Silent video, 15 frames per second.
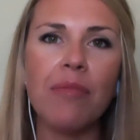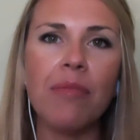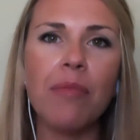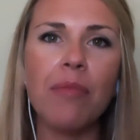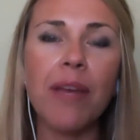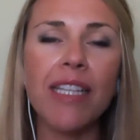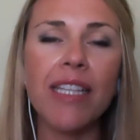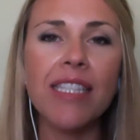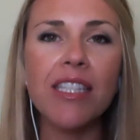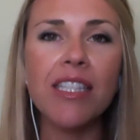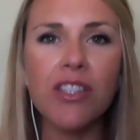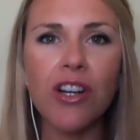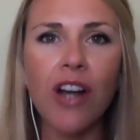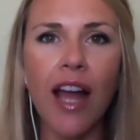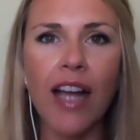my
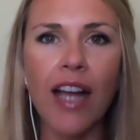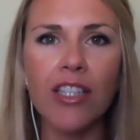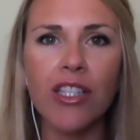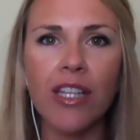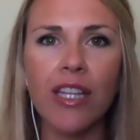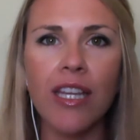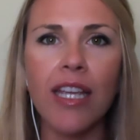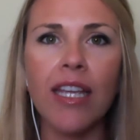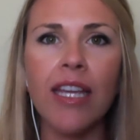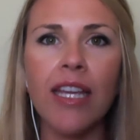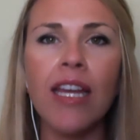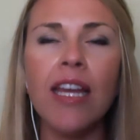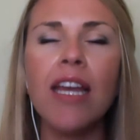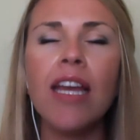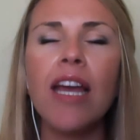sister actually
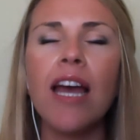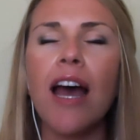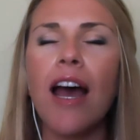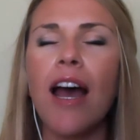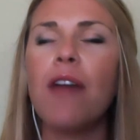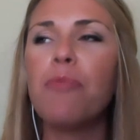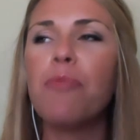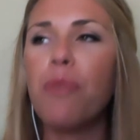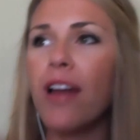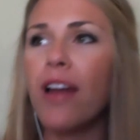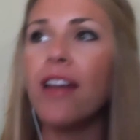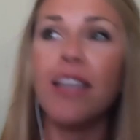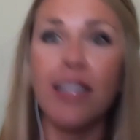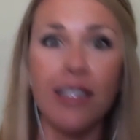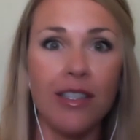brought
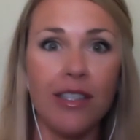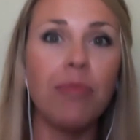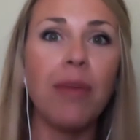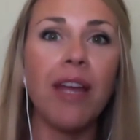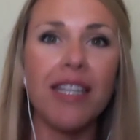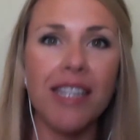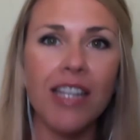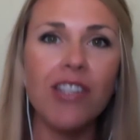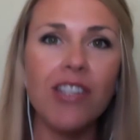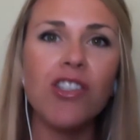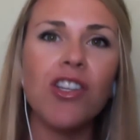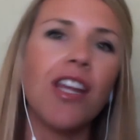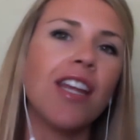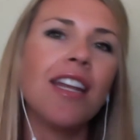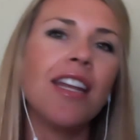it to my
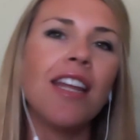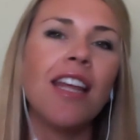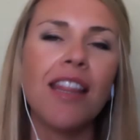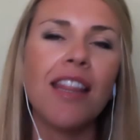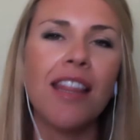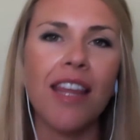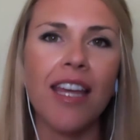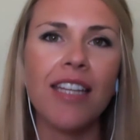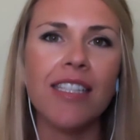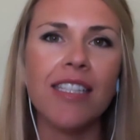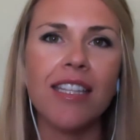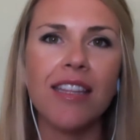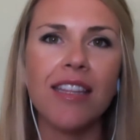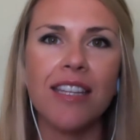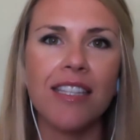attention that
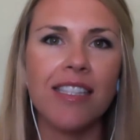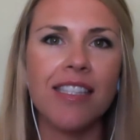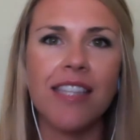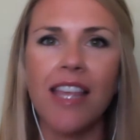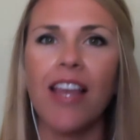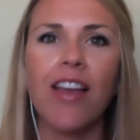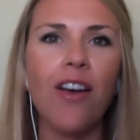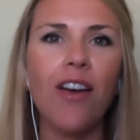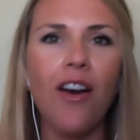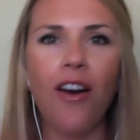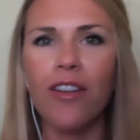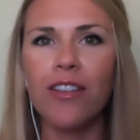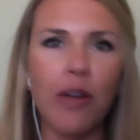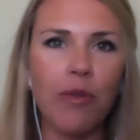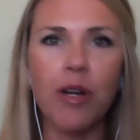this thing
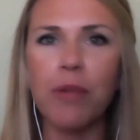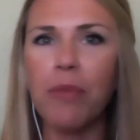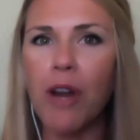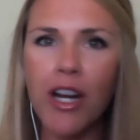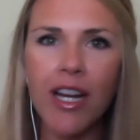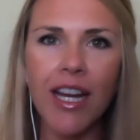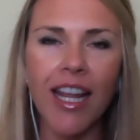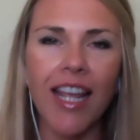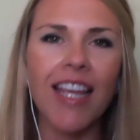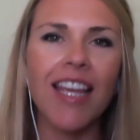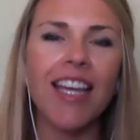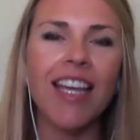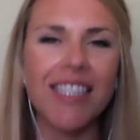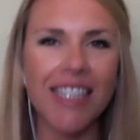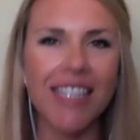called network marketing
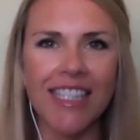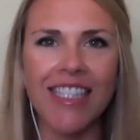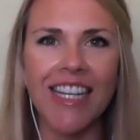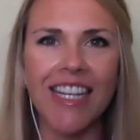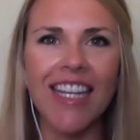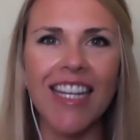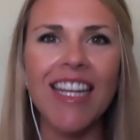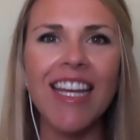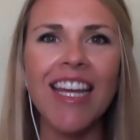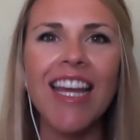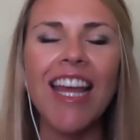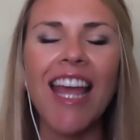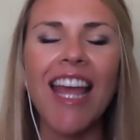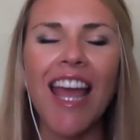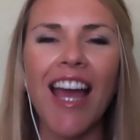existed,
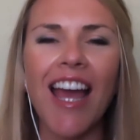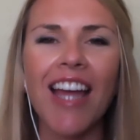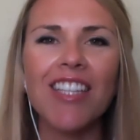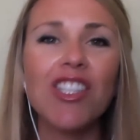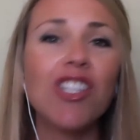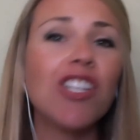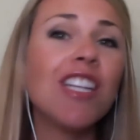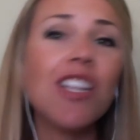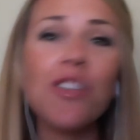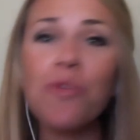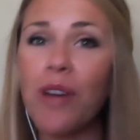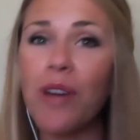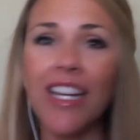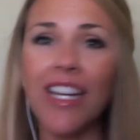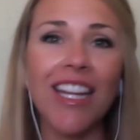and she didn't
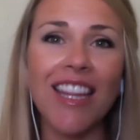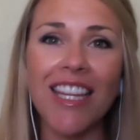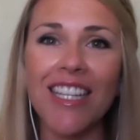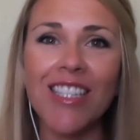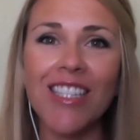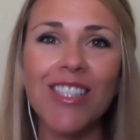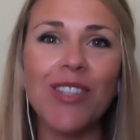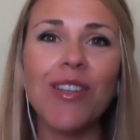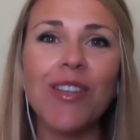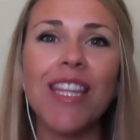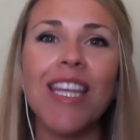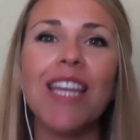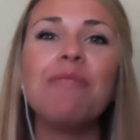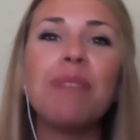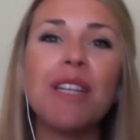want anything to do with
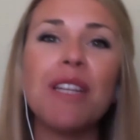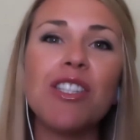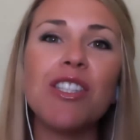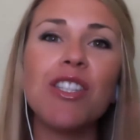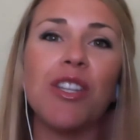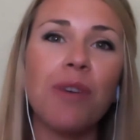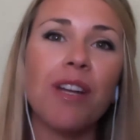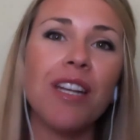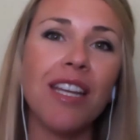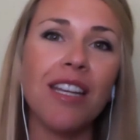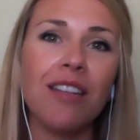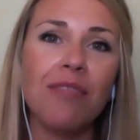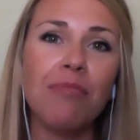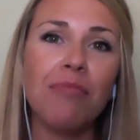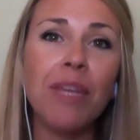it, but she
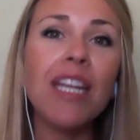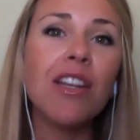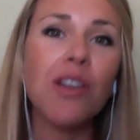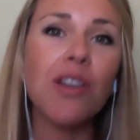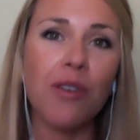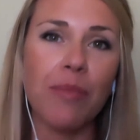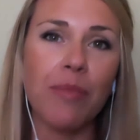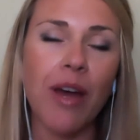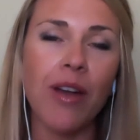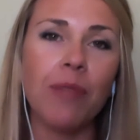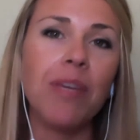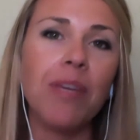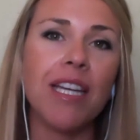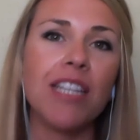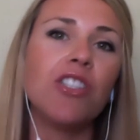wanted me to know about it
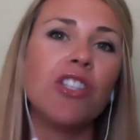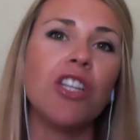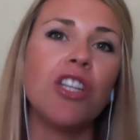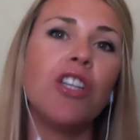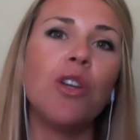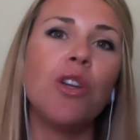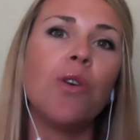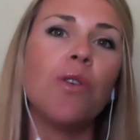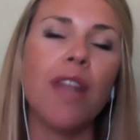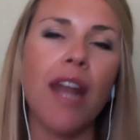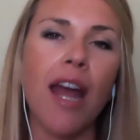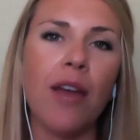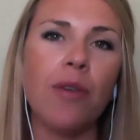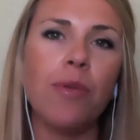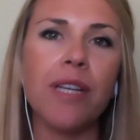because she knew that
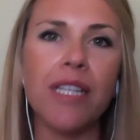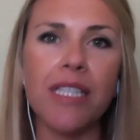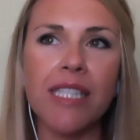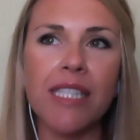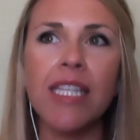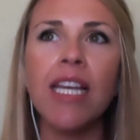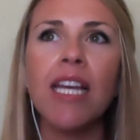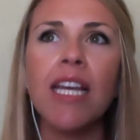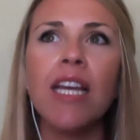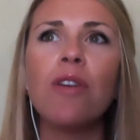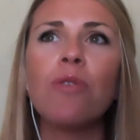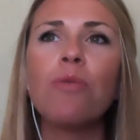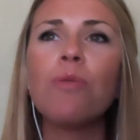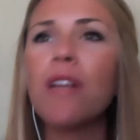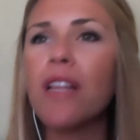I was
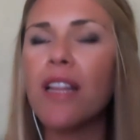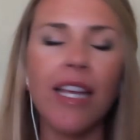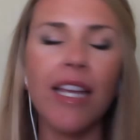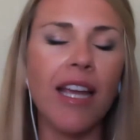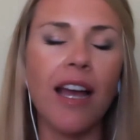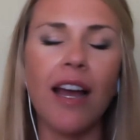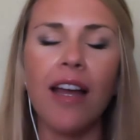really